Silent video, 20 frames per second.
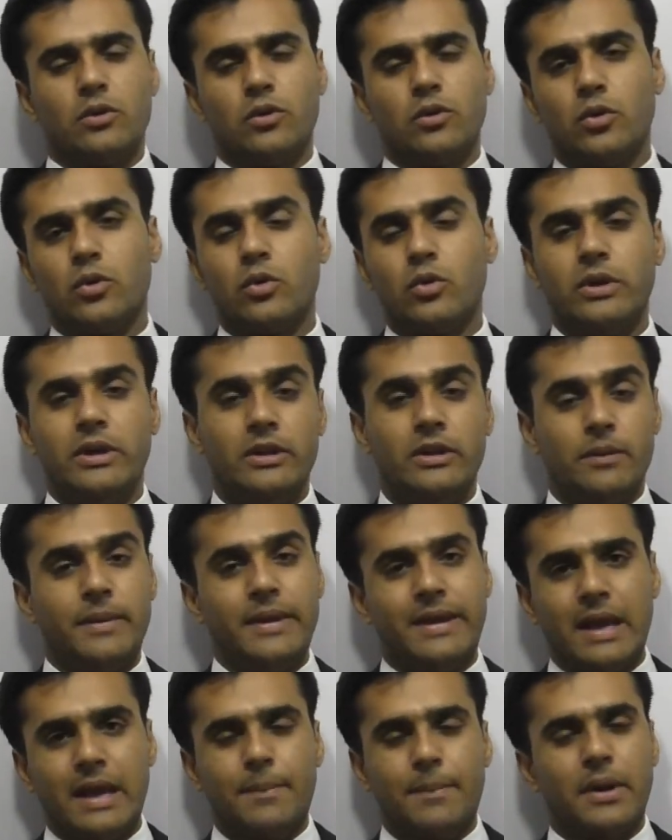So you could either
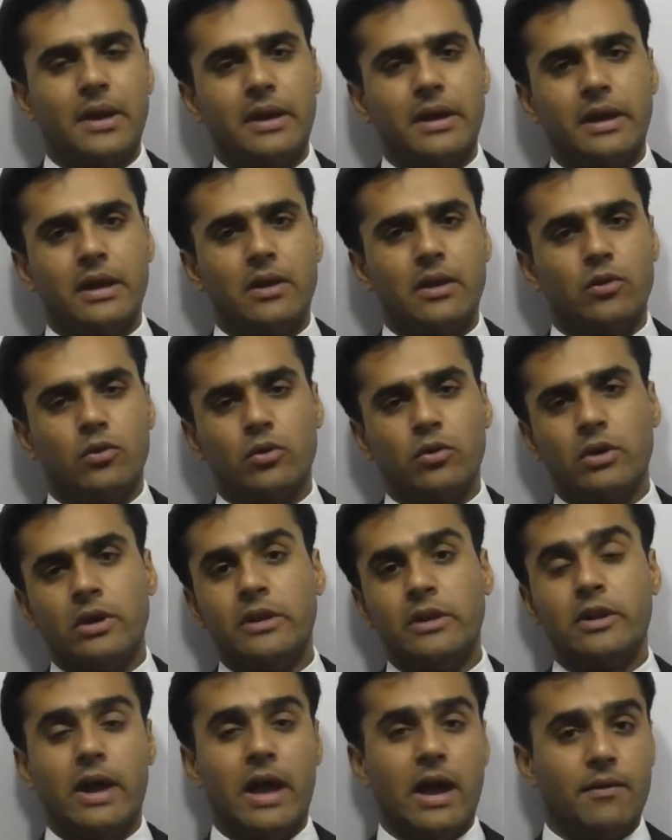be capital gain,
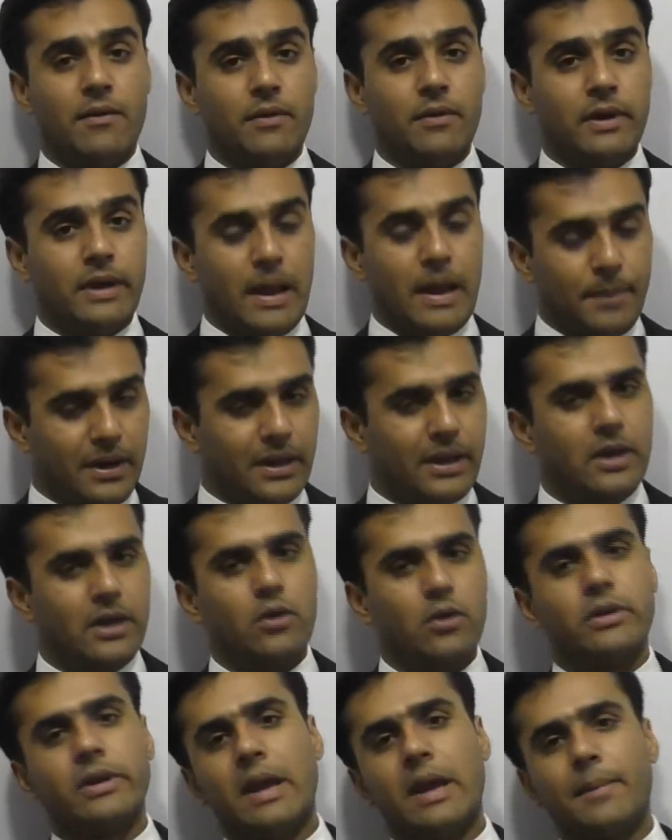either have a capital
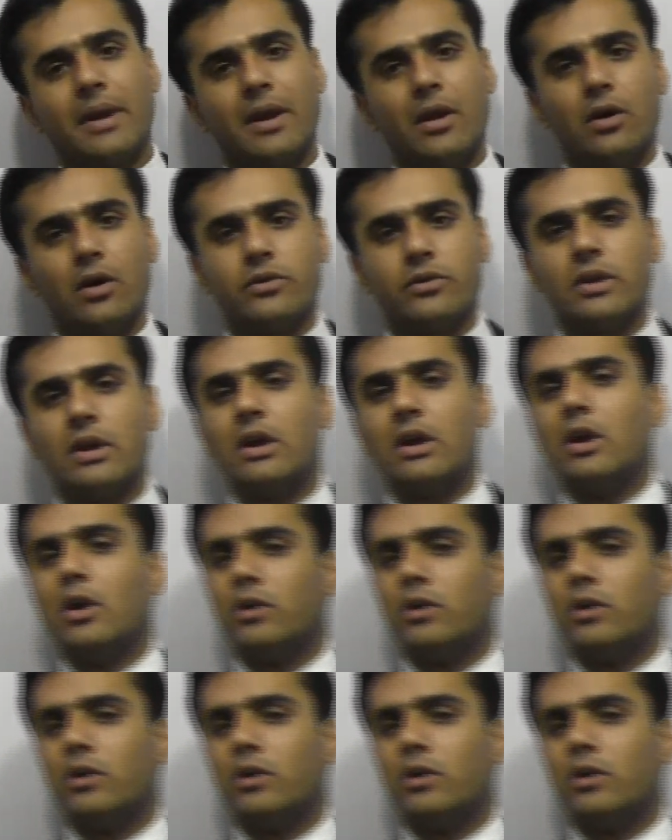gain or the capital loss.